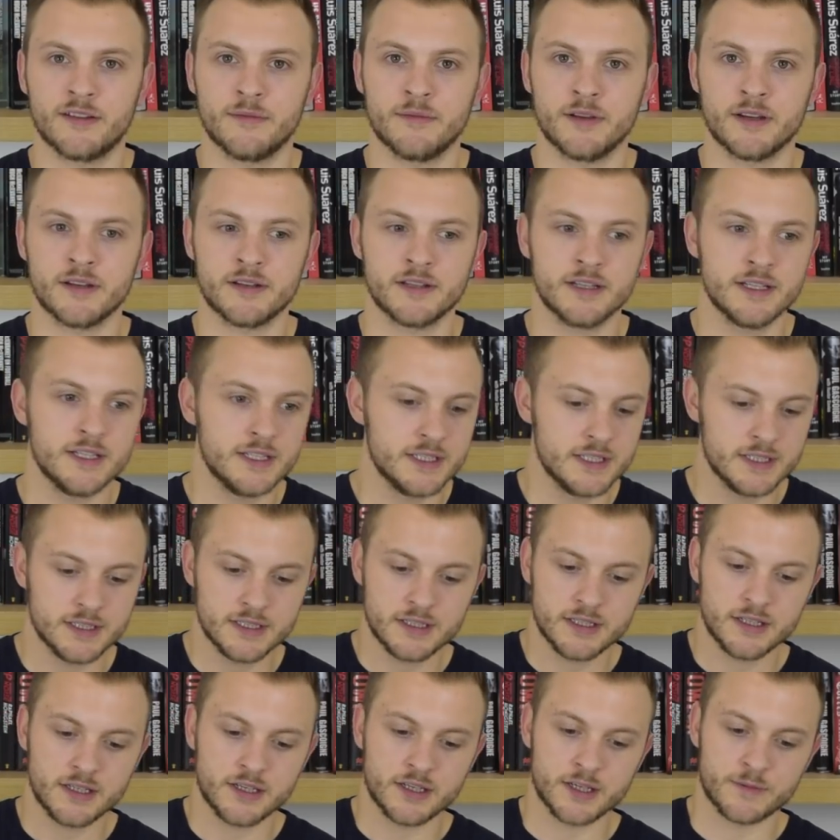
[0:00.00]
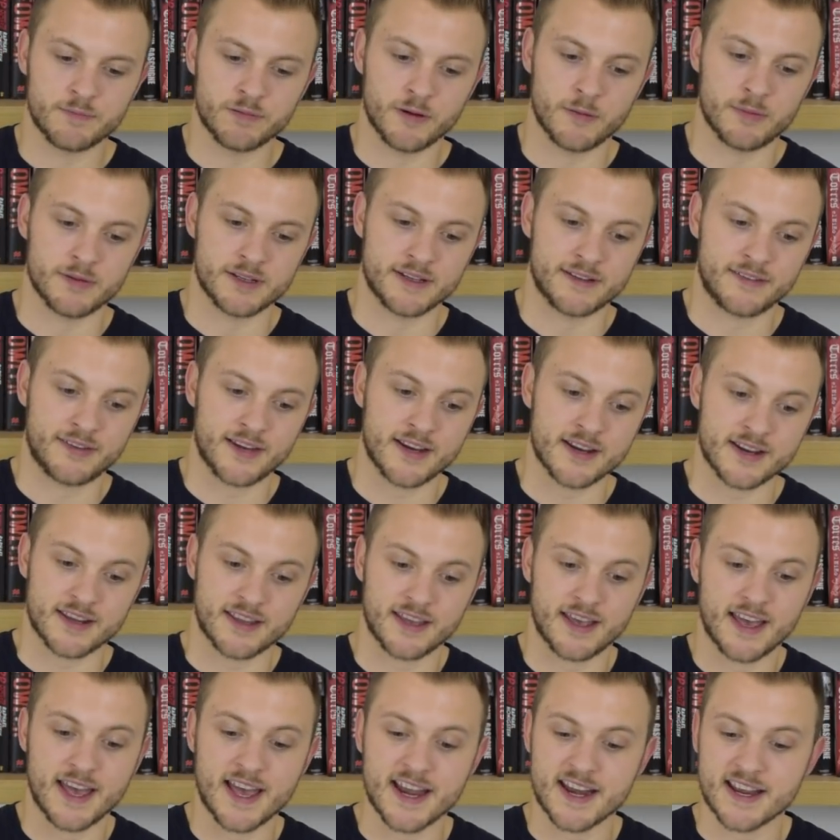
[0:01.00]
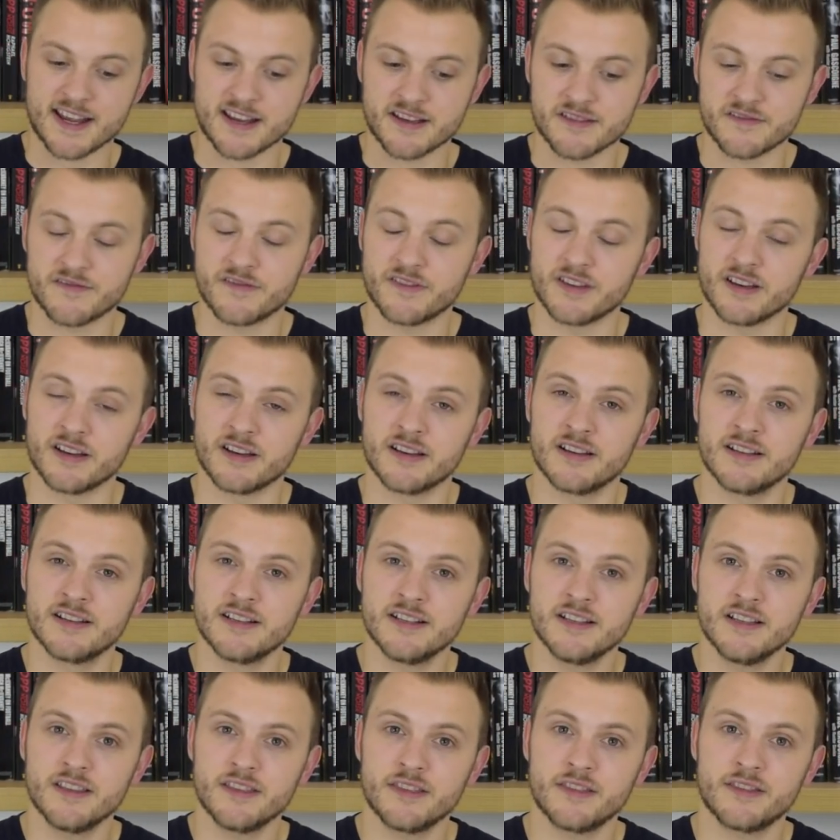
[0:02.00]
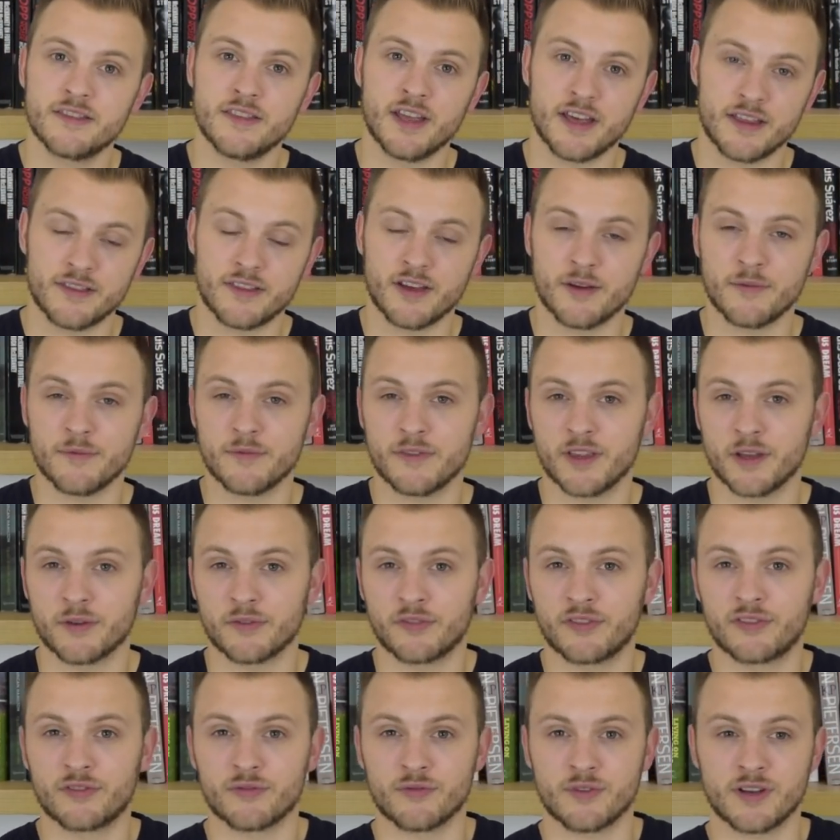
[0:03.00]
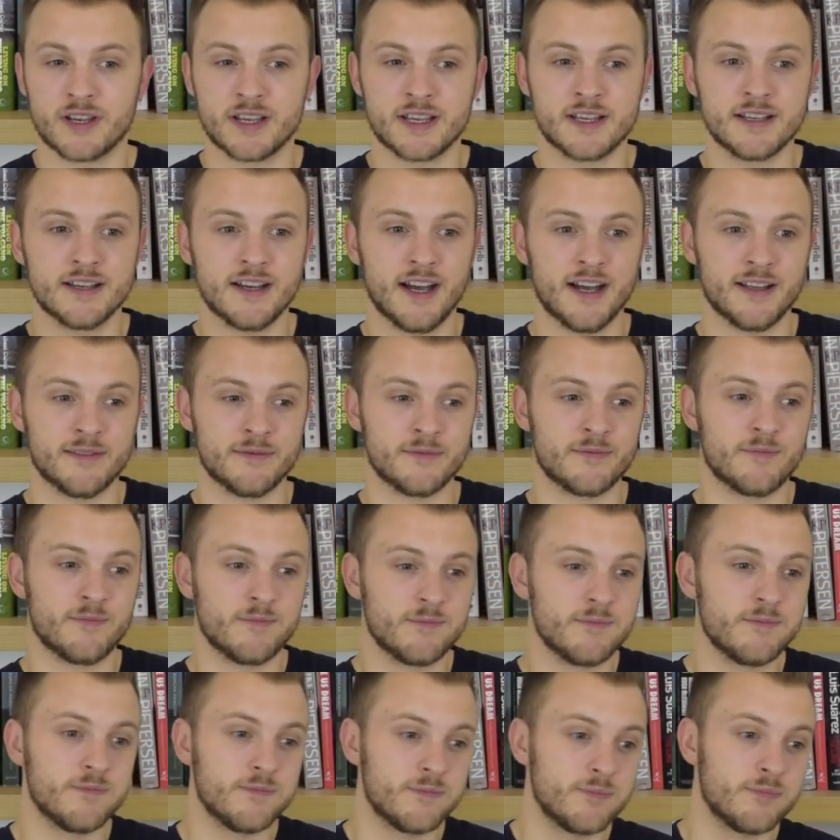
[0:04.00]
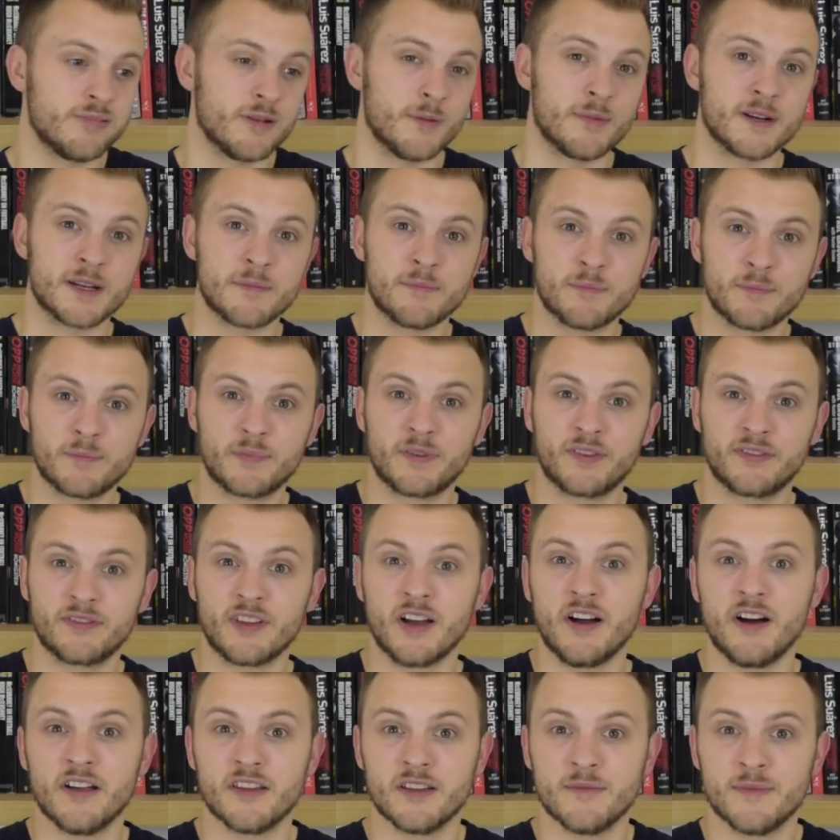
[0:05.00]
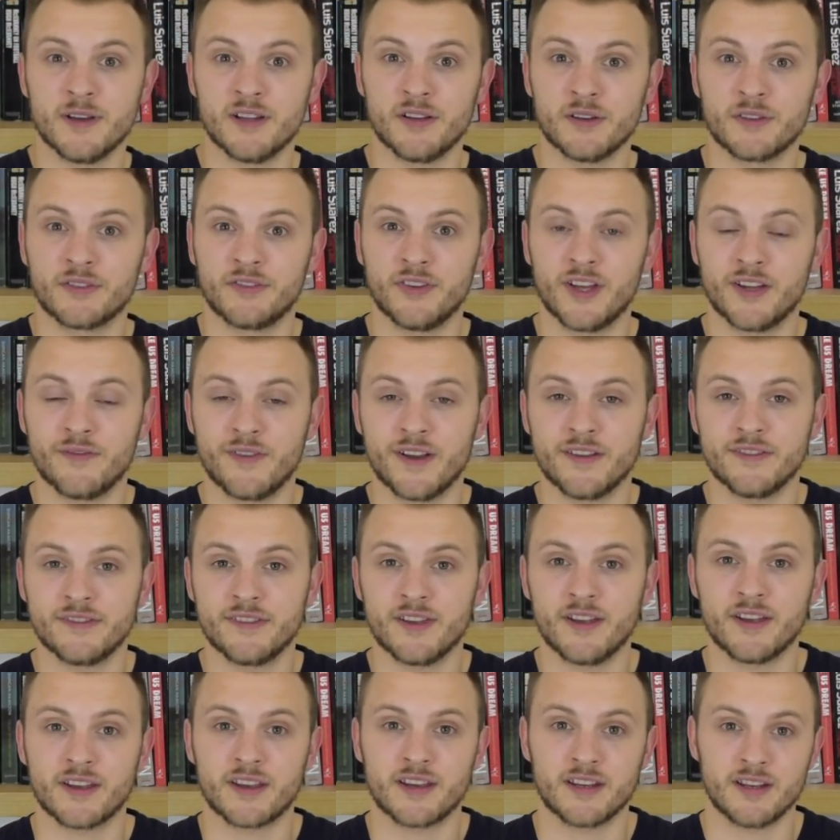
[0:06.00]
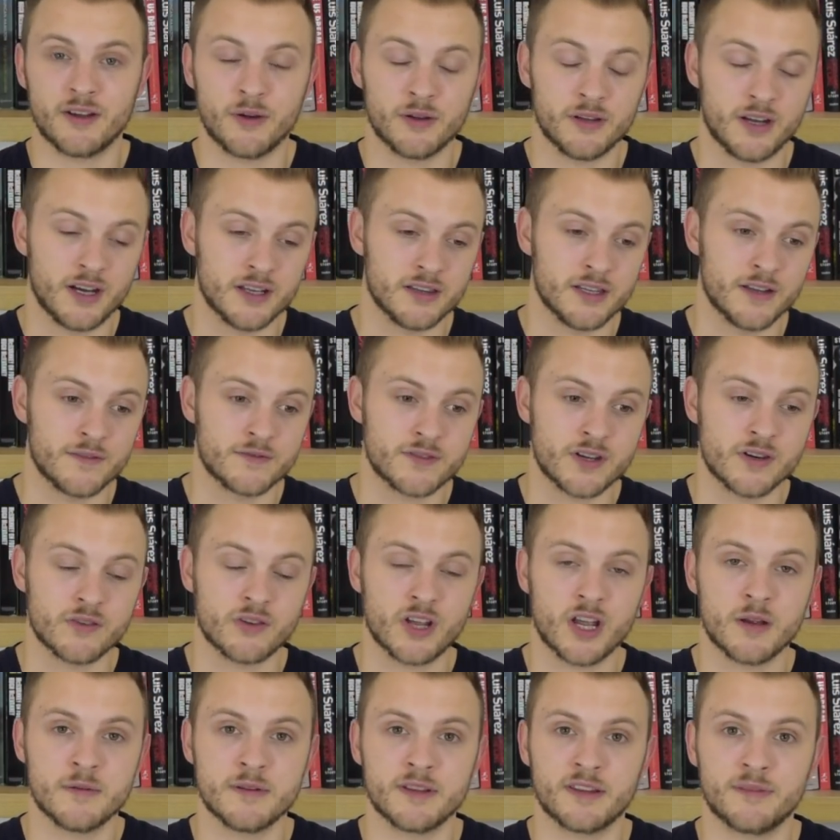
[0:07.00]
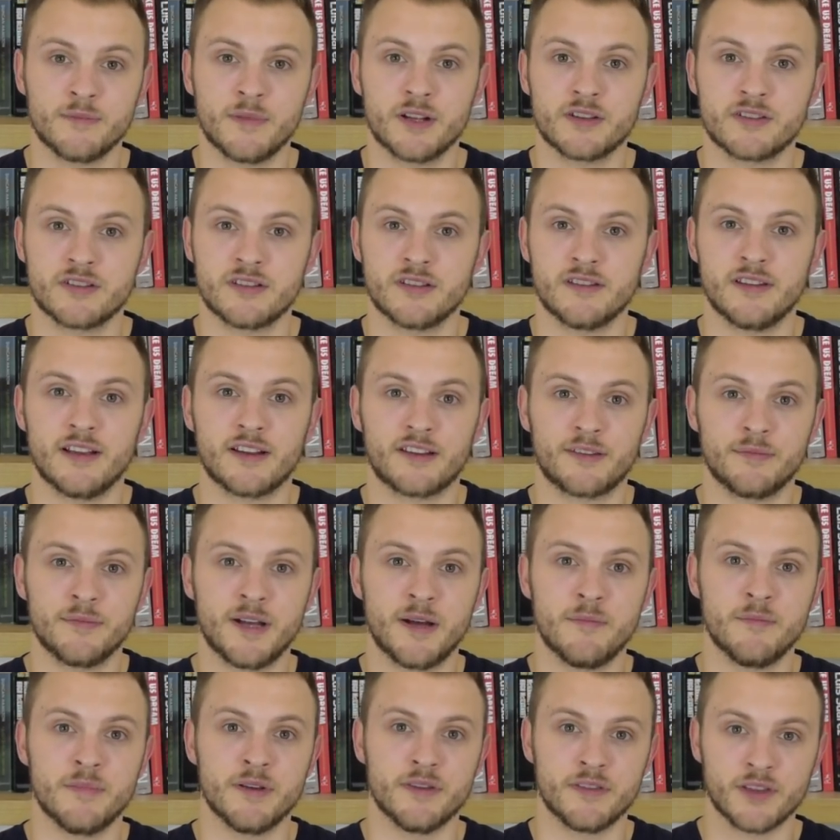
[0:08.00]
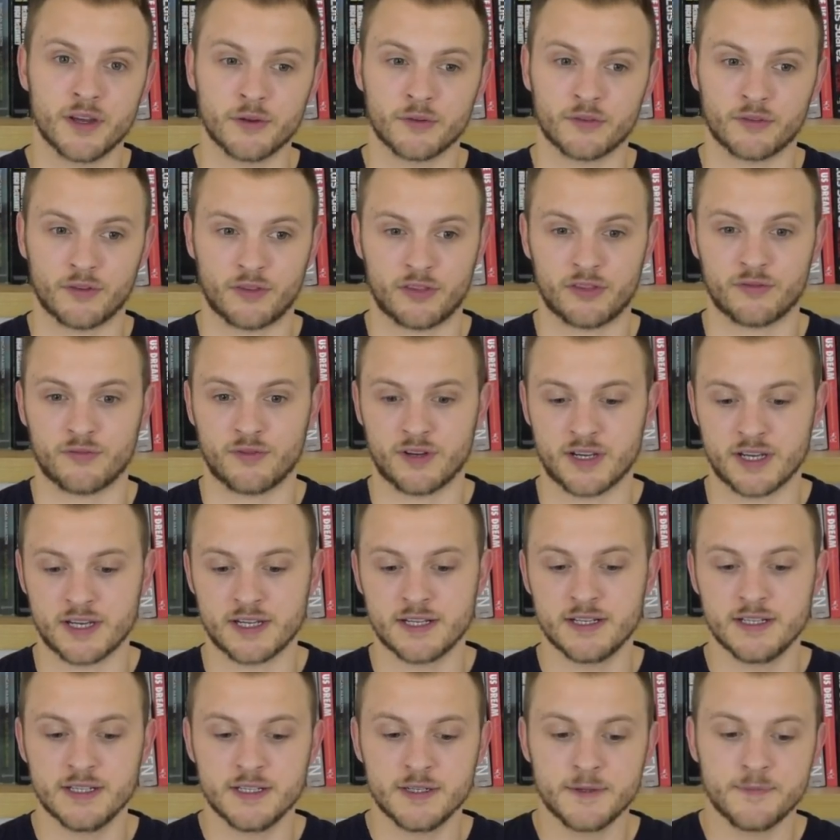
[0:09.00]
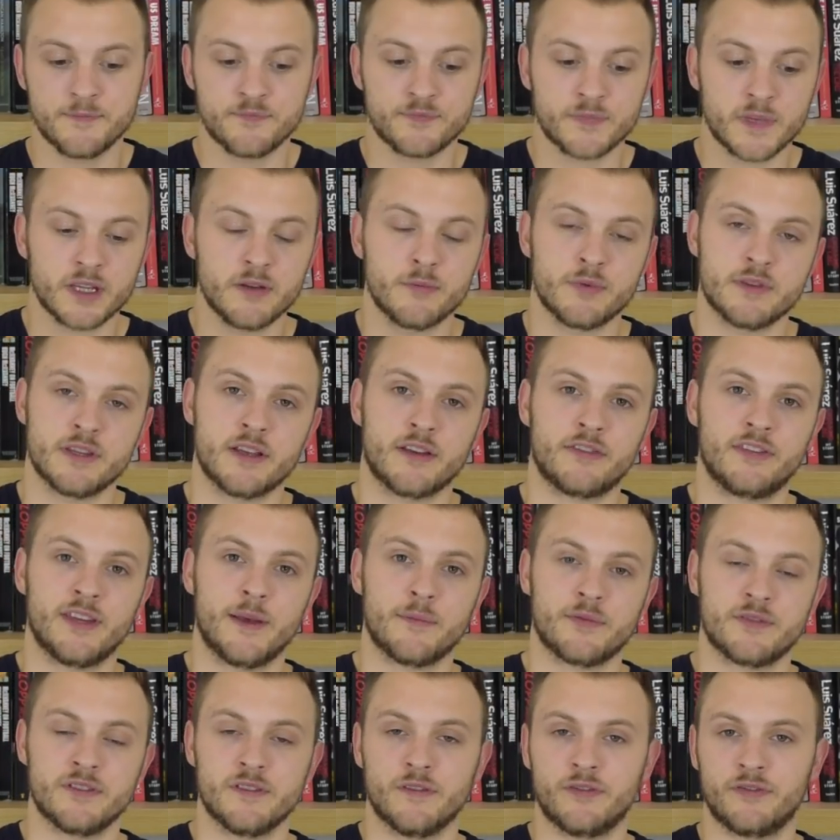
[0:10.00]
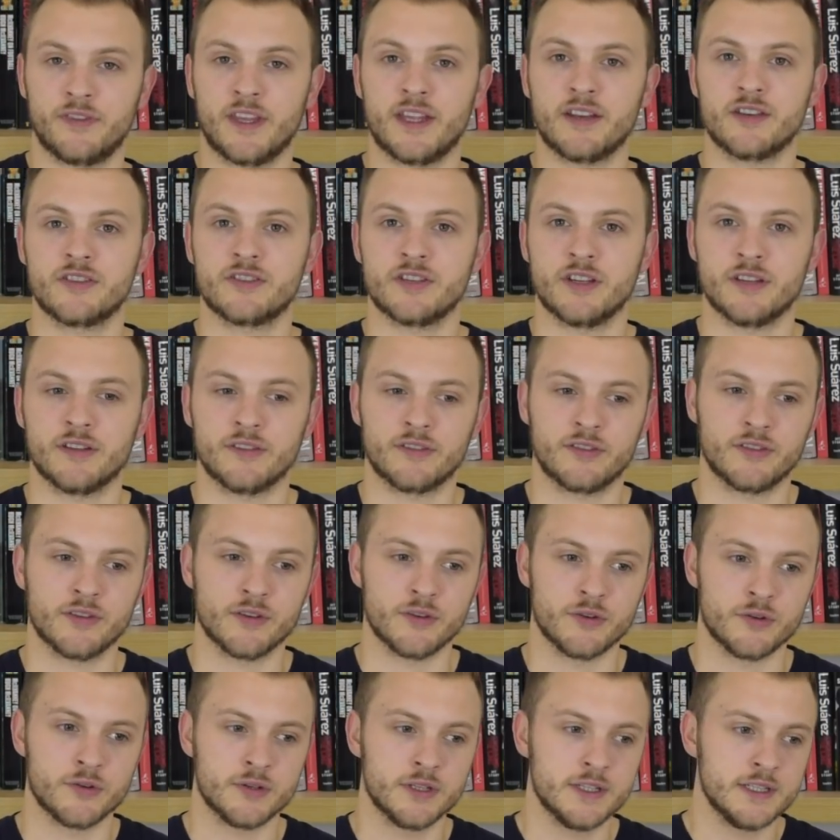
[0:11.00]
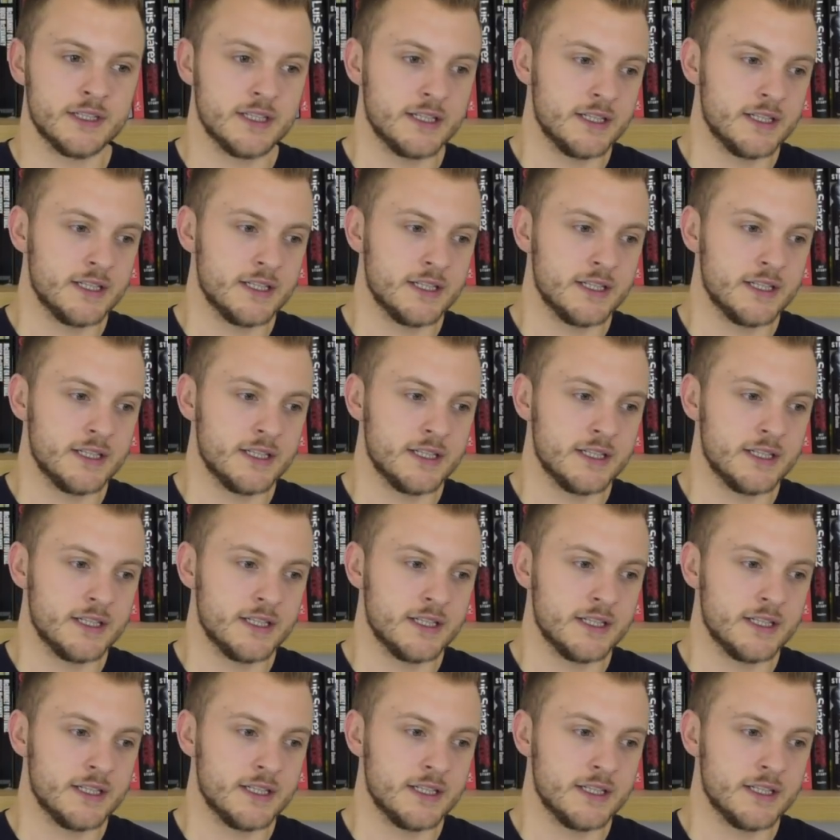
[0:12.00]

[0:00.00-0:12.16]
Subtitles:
I mean, you'd probably take any of those three and probably start them alongside Van Dijk. You know, I love Joe Gomez as much as the next man, but those are three, with the exception of Sanchez, who